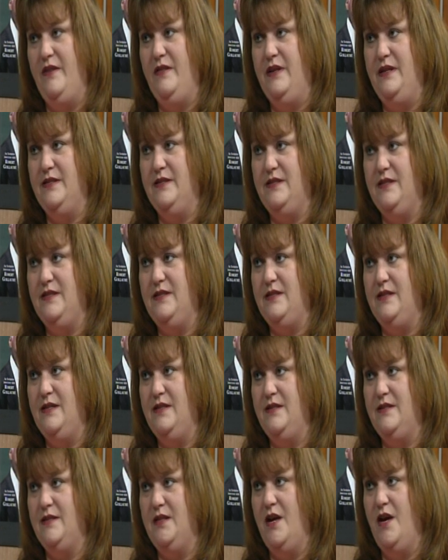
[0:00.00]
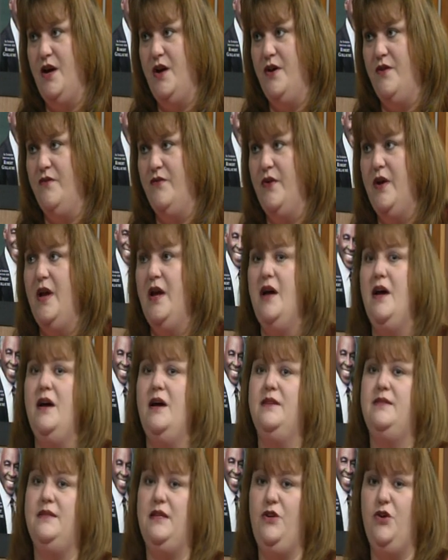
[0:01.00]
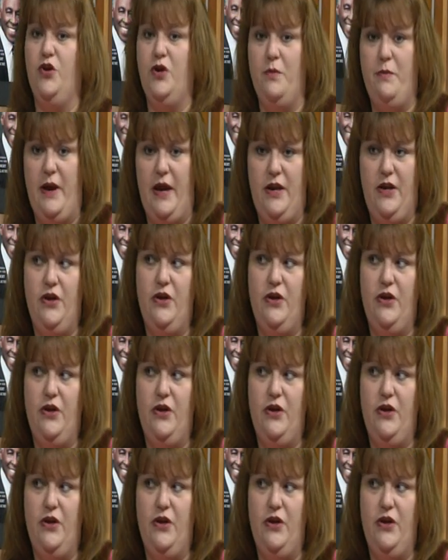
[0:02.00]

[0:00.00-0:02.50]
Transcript: the assistance of a senior companion